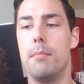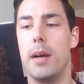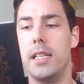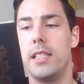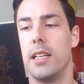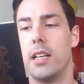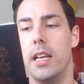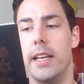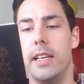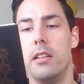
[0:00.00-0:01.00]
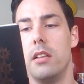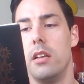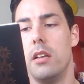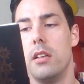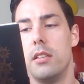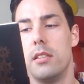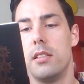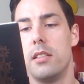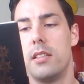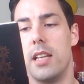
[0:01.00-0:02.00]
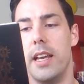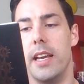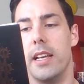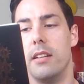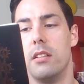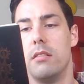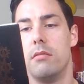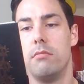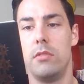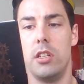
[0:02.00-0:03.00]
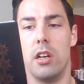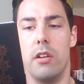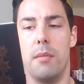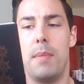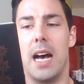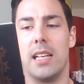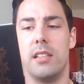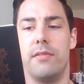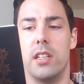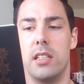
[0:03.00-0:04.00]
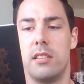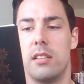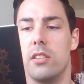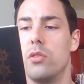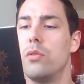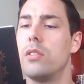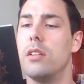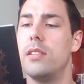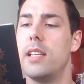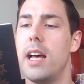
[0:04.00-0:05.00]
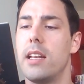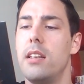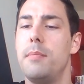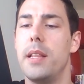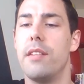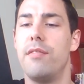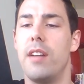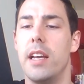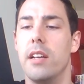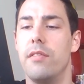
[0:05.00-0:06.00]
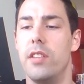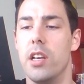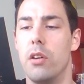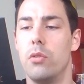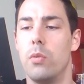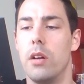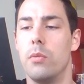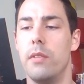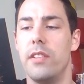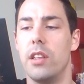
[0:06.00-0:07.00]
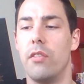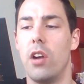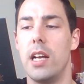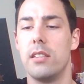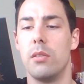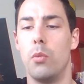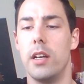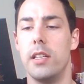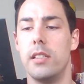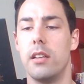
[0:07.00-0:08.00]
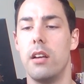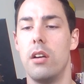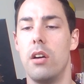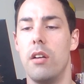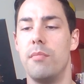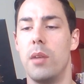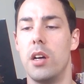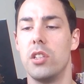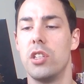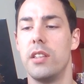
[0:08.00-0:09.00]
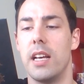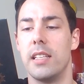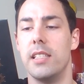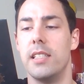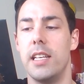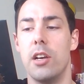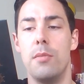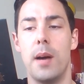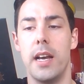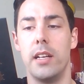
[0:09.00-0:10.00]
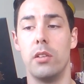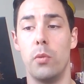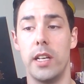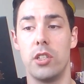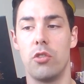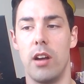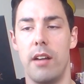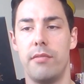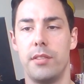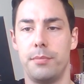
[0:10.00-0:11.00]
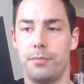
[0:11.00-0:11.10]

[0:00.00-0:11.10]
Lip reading: basically saying, that passiveness has also sadly been the fate of the old one within the rites and ways of much that is neo-pagan witchcraft.